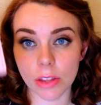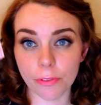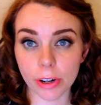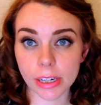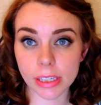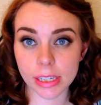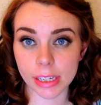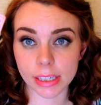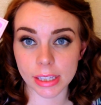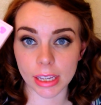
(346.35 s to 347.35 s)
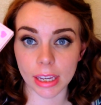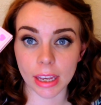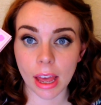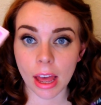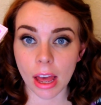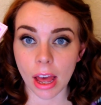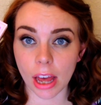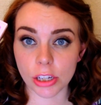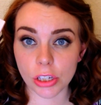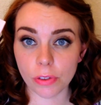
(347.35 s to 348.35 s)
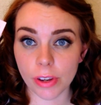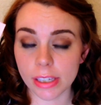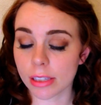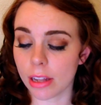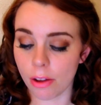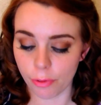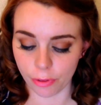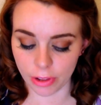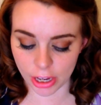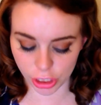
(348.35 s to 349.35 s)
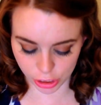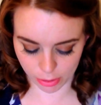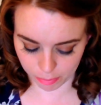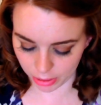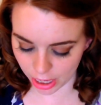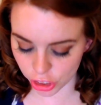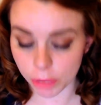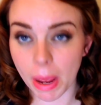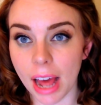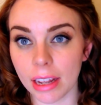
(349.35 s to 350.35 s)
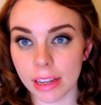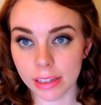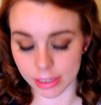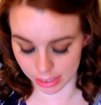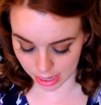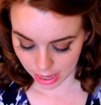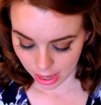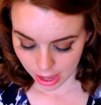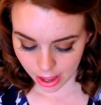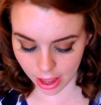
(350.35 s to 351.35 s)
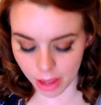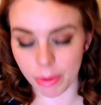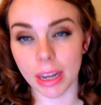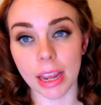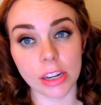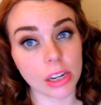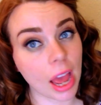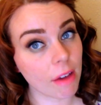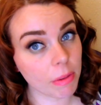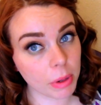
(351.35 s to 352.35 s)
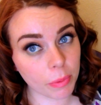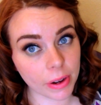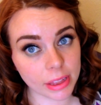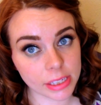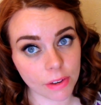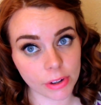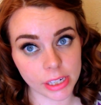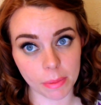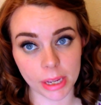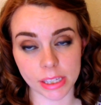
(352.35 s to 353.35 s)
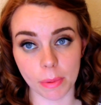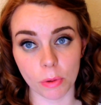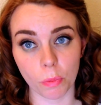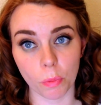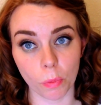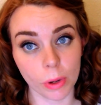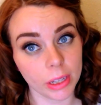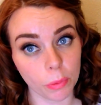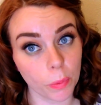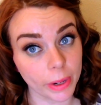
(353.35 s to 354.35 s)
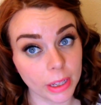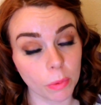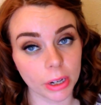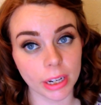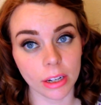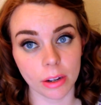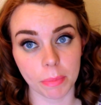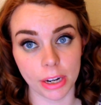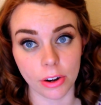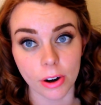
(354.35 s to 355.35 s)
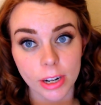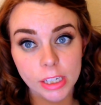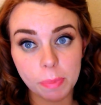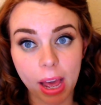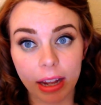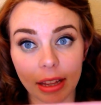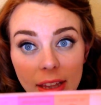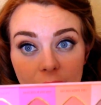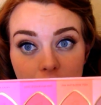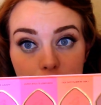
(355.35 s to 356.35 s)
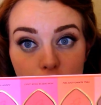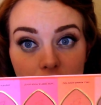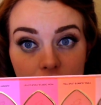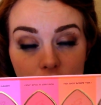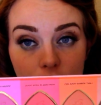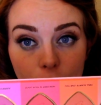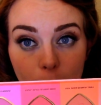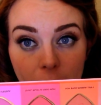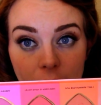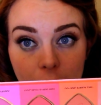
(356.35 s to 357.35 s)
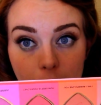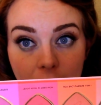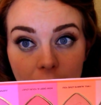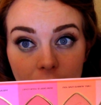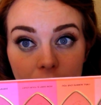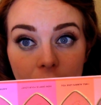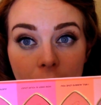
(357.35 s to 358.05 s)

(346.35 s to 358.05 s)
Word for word: The first is the uh, Too Faced Love Flush Blush Palette. Um, and I haven't been wearing this every day because I've been really, really working on my NARS palette that I'm trying to do for Pan That Palette.